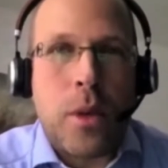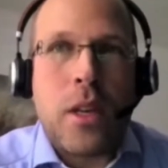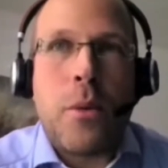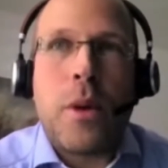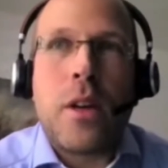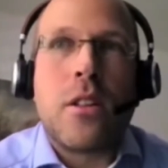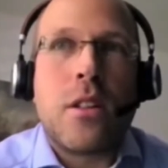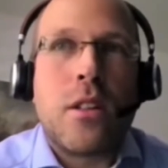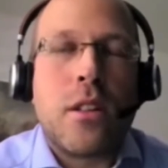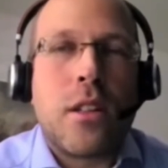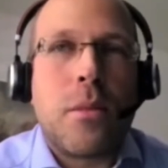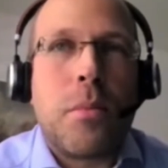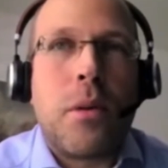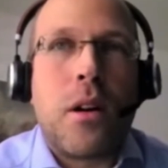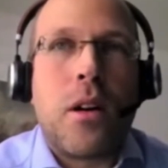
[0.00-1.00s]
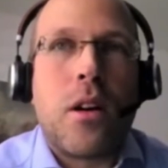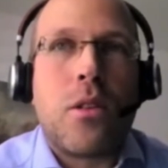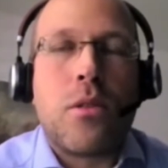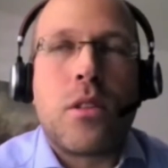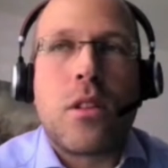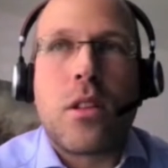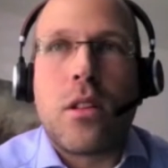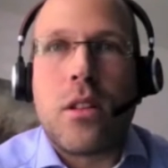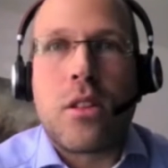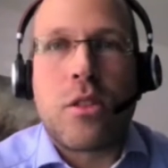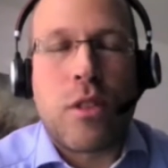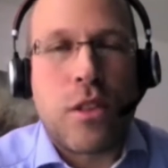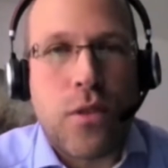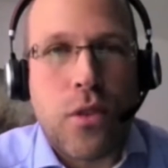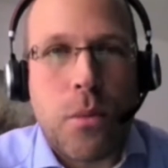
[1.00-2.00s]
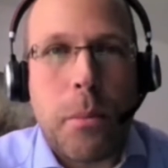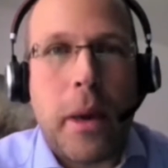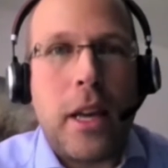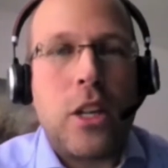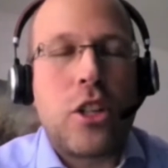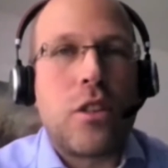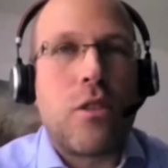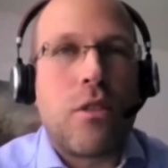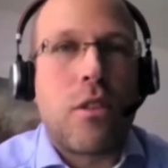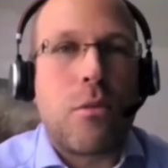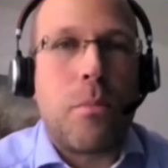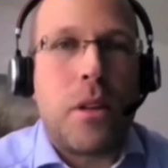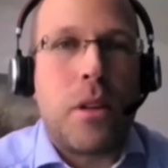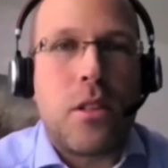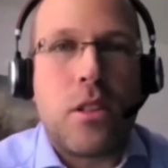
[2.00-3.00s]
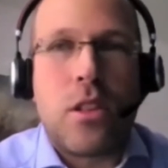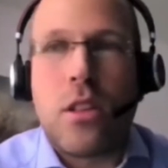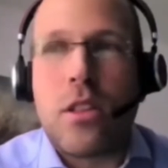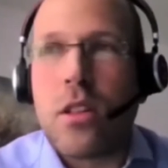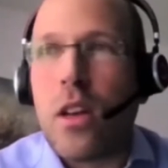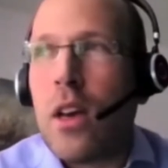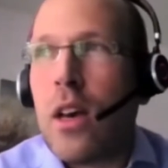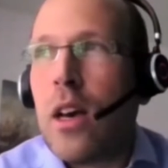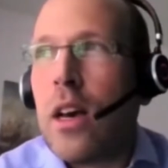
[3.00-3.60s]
We heard about transformation of our businesses.